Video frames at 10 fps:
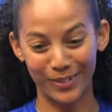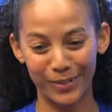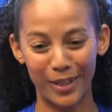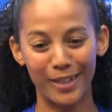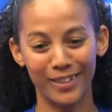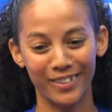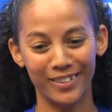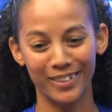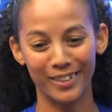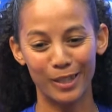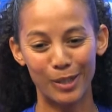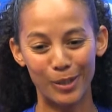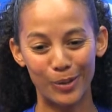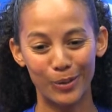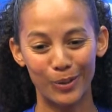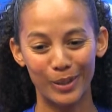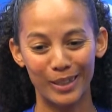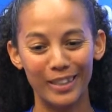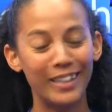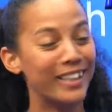final,
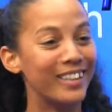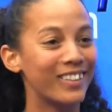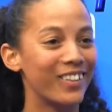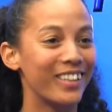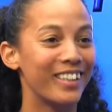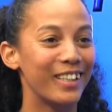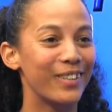league